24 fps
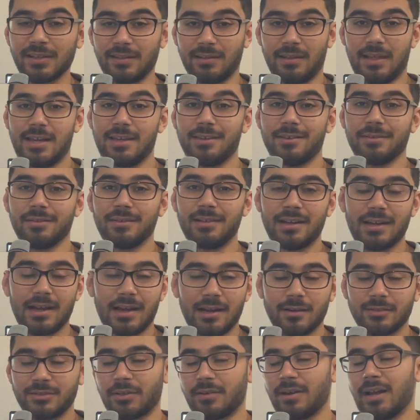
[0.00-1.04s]
like her.
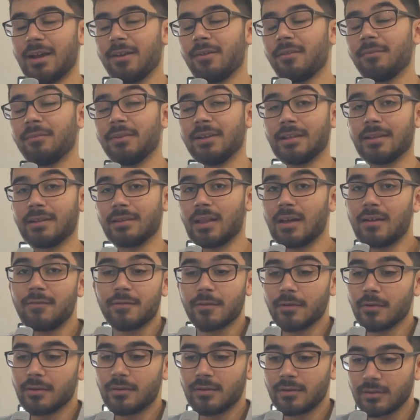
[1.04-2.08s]
I don't really love
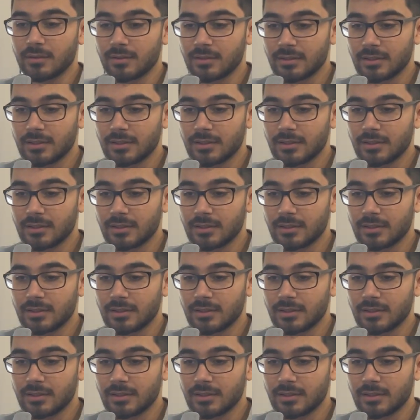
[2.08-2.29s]
her.